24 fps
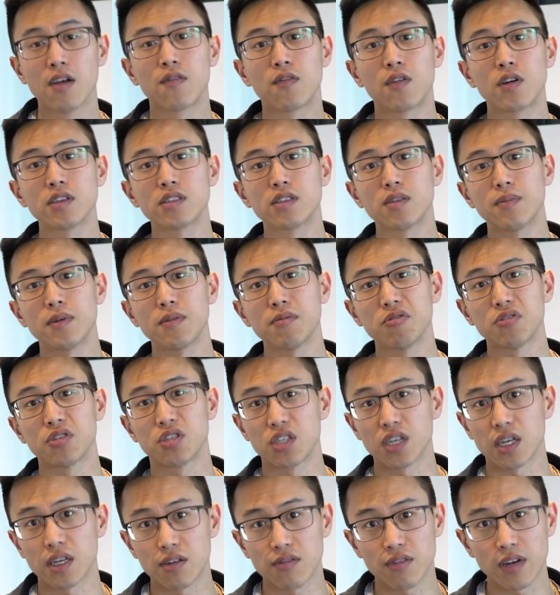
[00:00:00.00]
for it to be able to
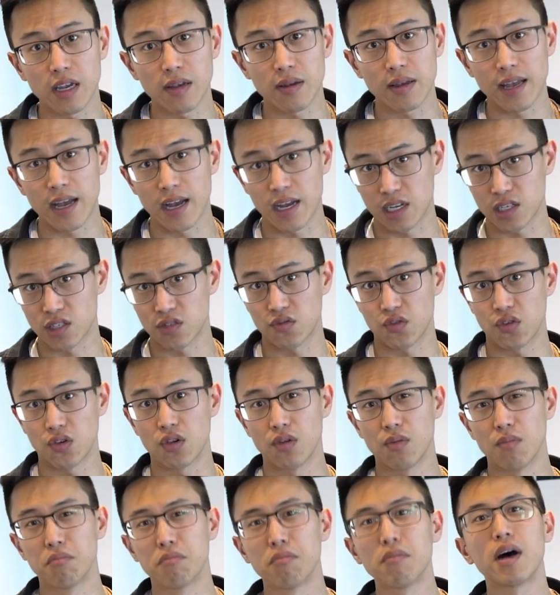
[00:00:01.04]
generate cash for
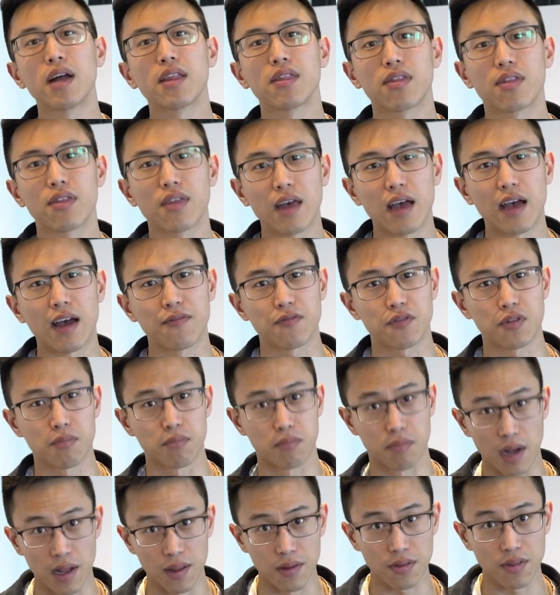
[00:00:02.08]
you month after
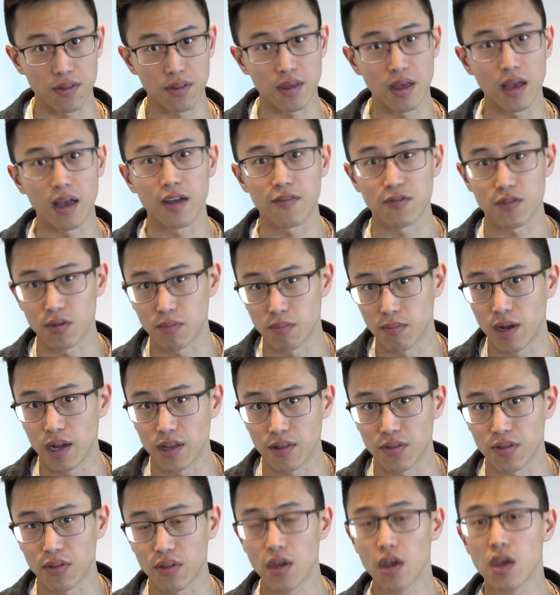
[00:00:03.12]
month after
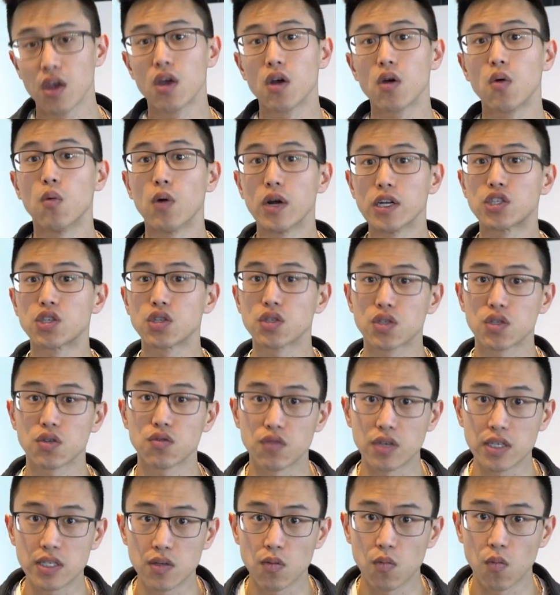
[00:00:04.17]
month, which is the
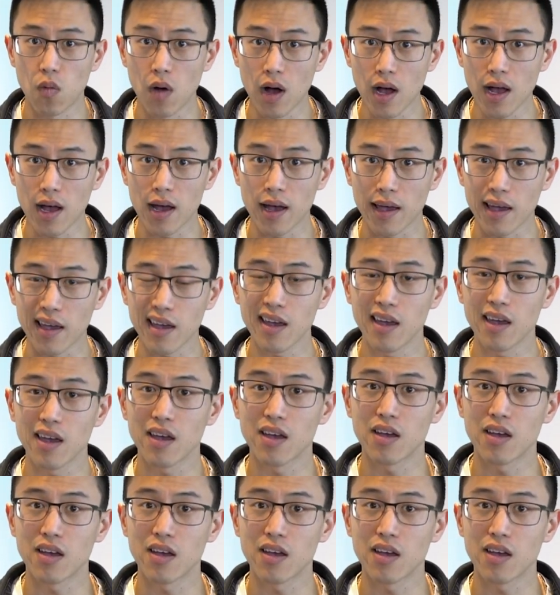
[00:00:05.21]
reason why